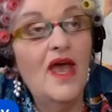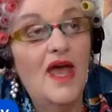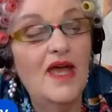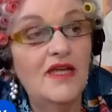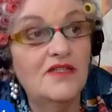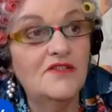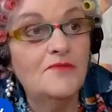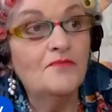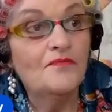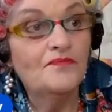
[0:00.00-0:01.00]
And,
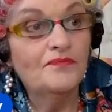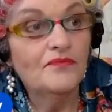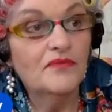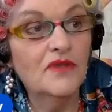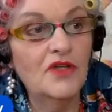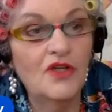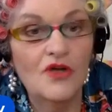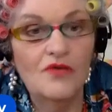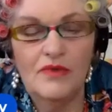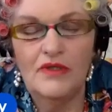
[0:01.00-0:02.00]
you
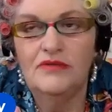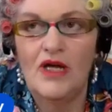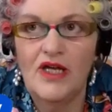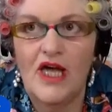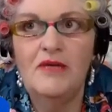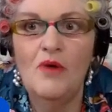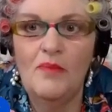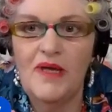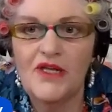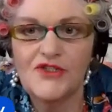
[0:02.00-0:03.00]
might
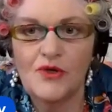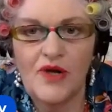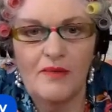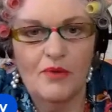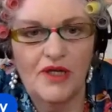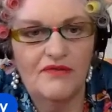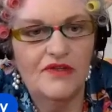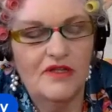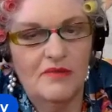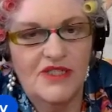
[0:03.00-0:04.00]
be able to sort it out by
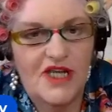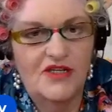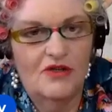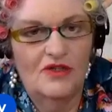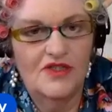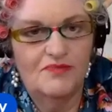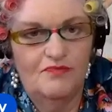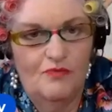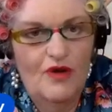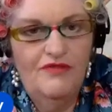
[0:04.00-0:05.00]
giving them a $10
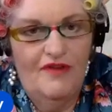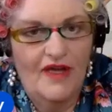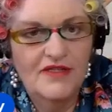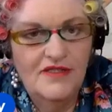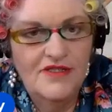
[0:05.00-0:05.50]
refund